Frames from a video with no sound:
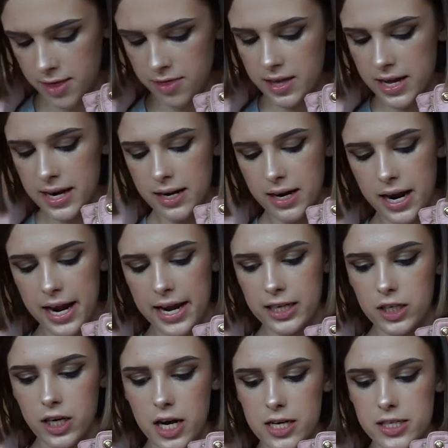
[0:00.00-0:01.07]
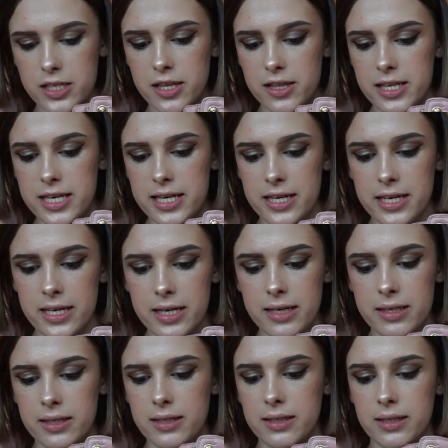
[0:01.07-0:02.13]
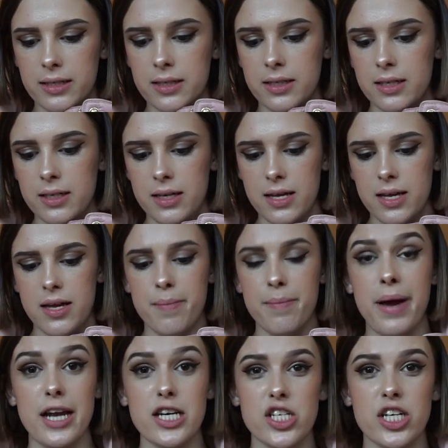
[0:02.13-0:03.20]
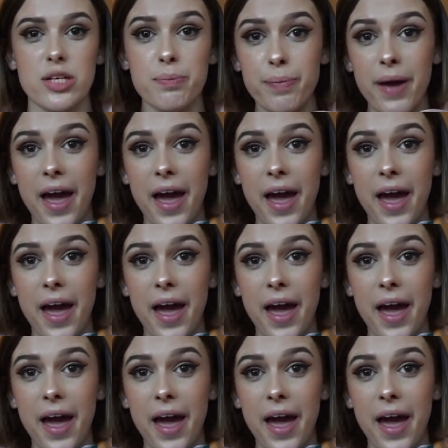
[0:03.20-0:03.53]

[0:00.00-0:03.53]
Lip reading: Then I got the matching